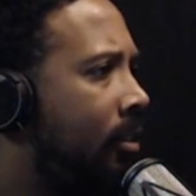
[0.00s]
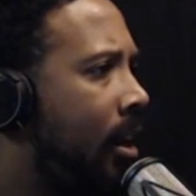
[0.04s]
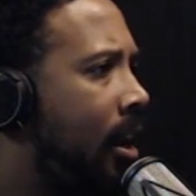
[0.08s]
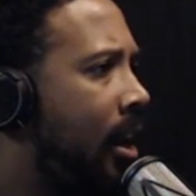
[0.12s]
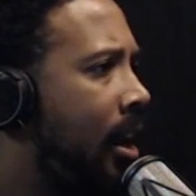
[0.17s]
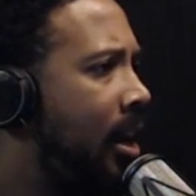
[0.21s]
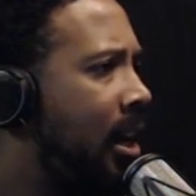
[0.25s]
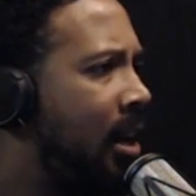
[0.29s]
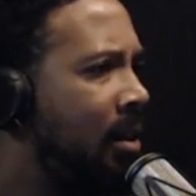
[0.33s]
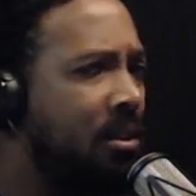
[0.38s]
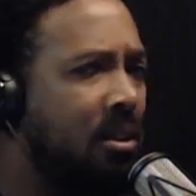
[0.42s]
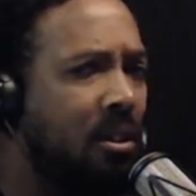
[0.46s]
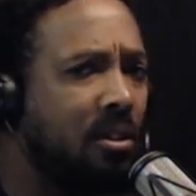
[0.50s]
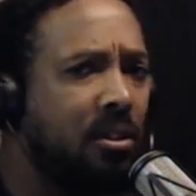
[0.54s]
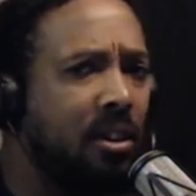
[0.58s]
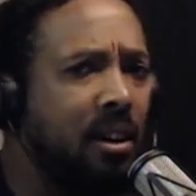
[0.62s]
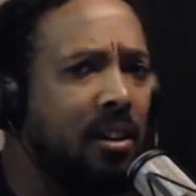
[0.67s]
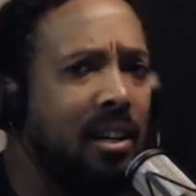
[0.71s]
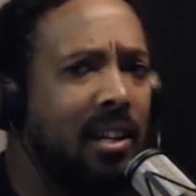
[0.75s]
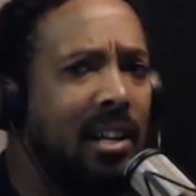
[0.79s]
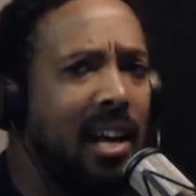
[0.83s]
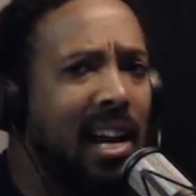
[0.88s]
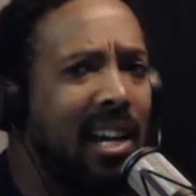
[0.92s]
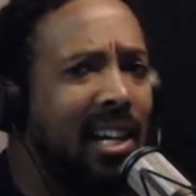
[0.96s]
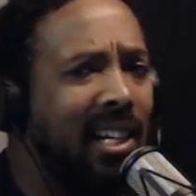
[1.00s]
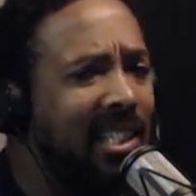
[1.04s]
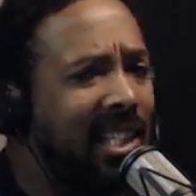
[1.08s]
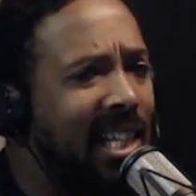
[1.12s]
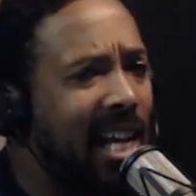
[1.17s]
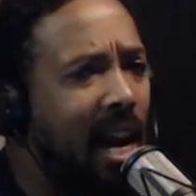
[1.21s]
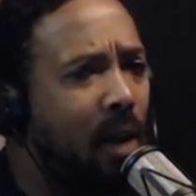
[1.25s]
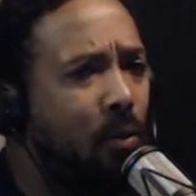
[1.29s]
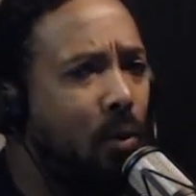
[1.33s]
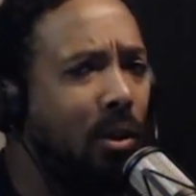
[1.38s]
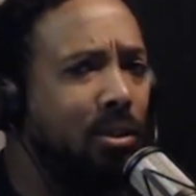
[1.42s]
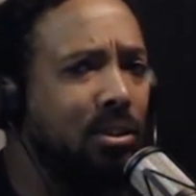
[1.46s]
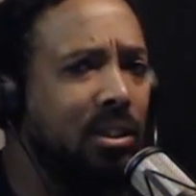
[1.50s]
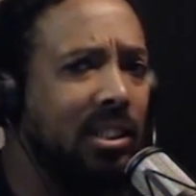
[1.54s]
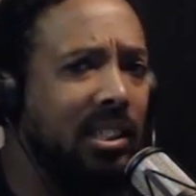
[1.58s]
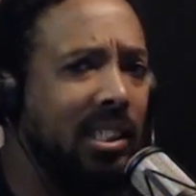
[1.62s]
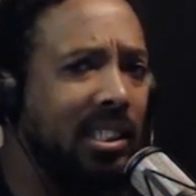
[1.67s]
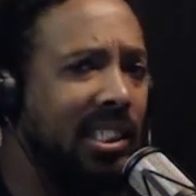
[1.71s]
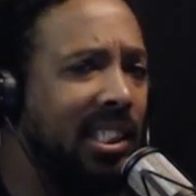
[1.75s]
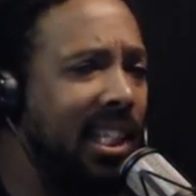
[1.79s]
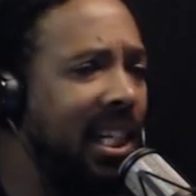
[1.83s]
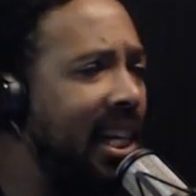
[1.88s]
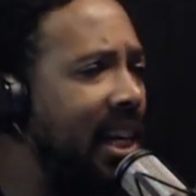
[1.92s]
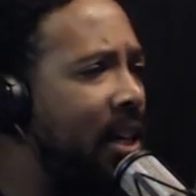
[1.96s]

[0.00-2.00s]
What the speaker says: And he was on Dirty Dining because he had roaches and shit.